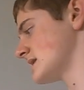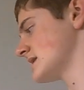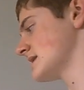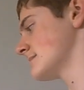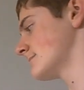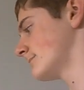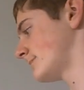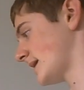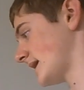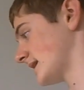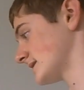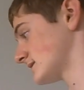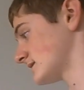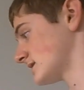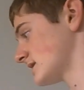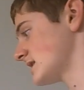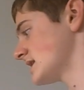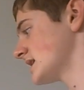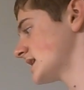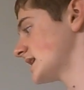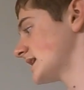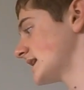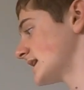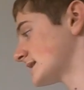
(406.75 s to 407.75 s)
But
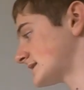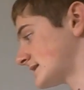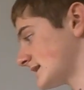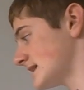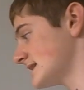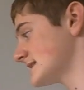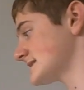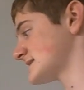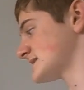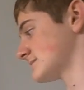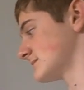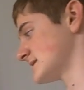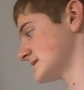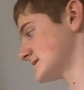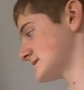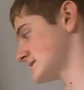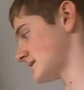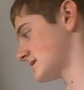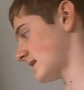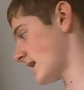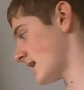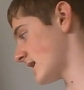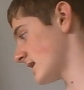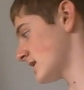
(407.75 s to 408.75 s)
it is a
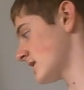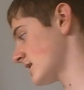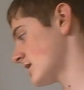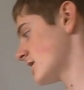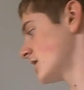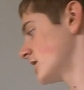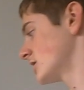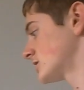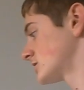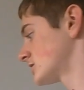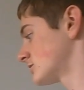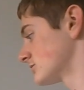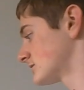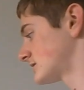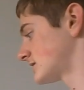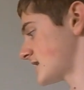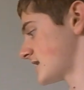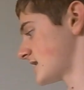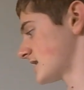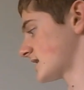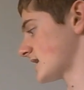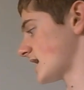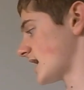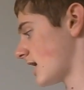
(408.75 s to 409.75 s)
mistake to
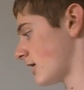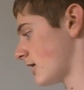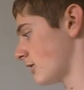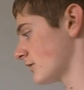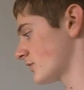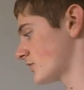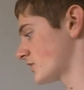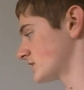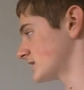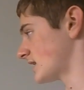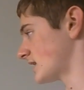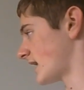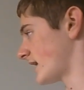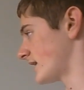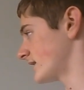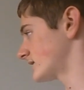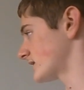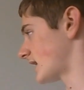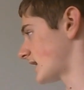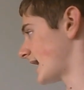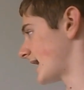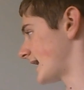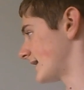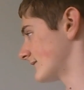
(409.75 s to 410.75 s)
take out the knight
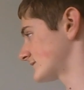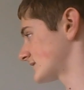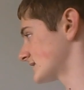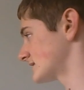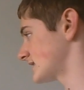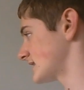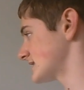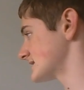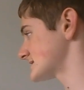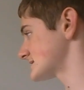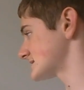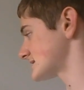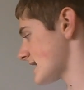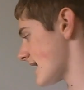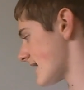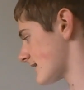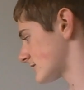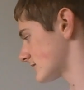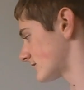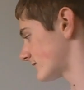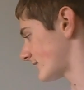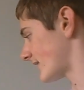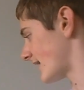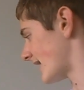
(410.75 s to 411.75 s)
after they
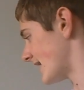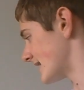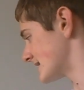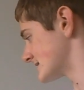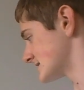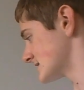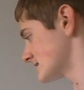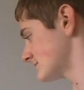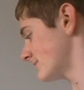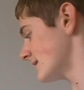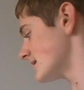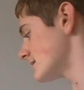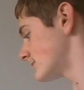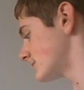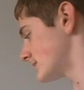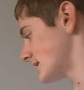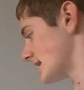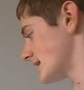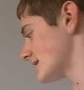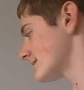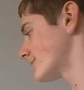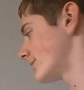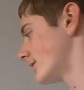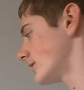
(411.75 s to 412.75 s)
sacrifice it by
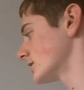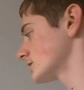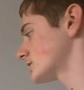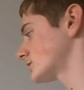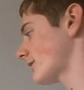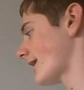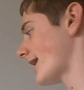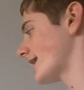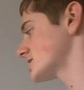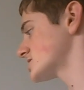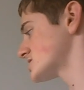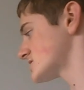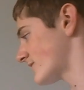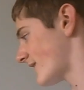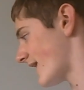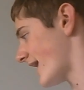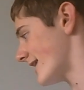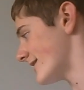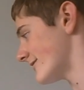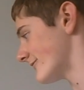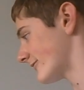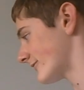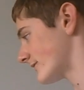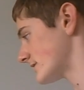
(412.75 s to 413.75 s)
playing pawn to
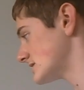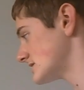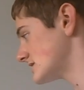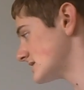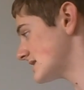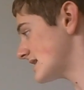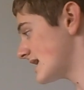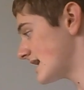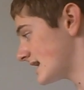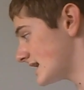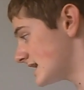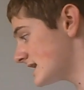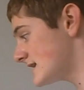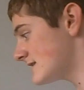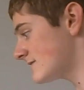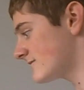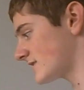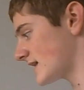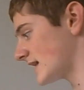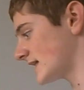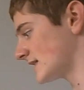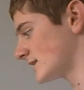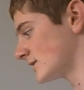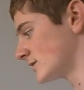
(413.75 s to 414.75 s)
h5. If
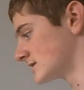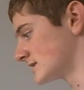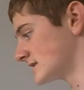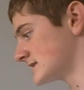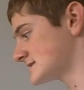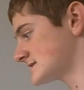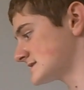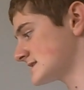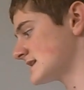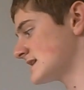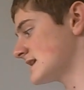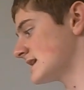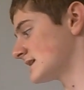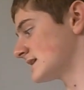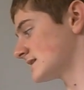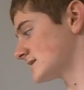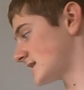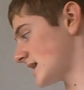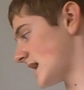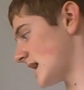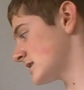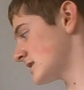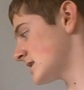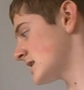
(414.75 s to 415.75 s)
they do this,
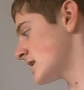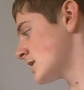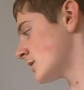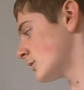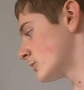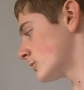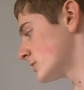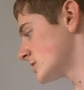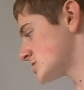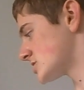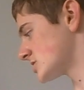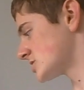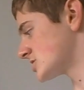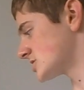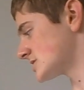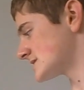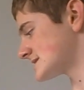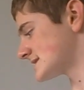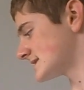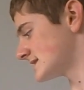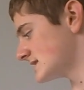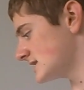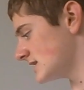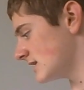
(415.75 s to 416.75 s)
then we should
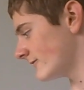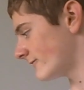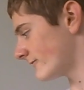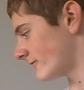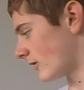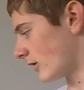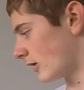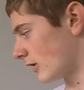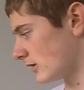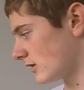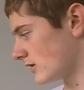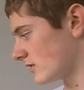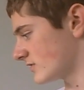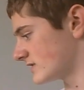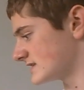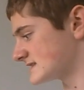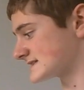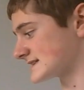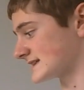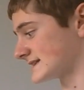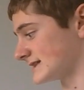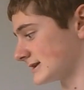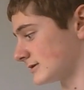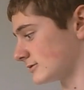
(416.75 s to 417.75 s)
just leave all
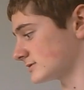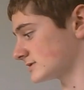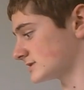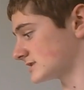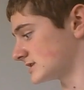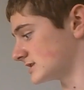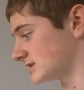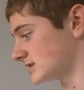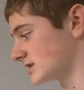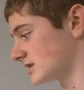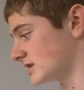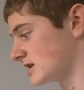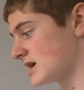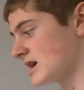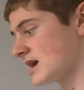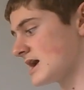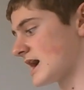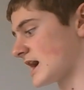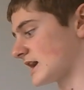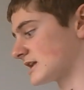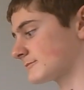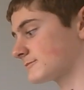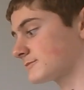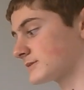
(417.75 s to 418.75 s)
this alone here
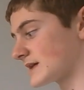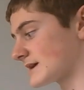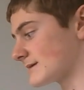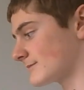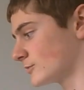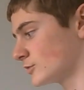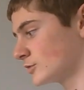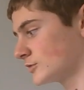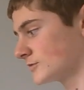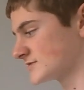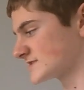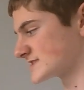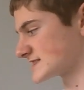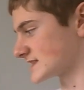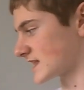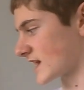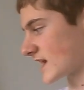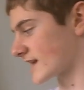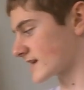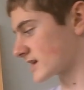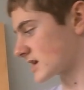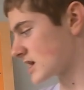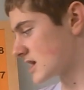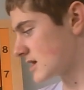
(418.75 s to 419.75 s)
and play moves
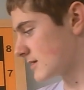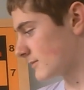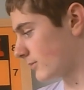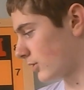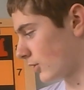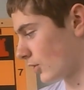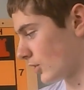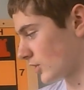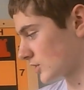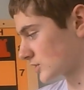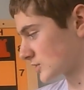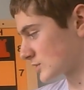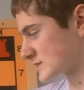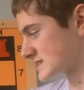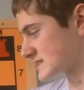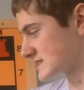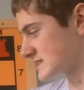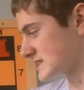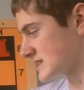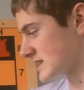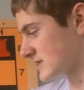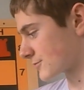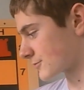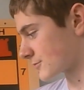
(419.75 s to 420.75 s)
like pawn to
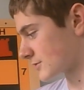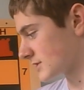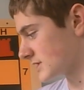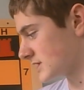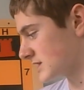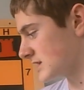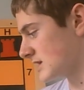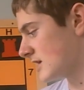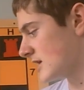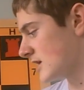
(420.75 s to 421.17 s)
c3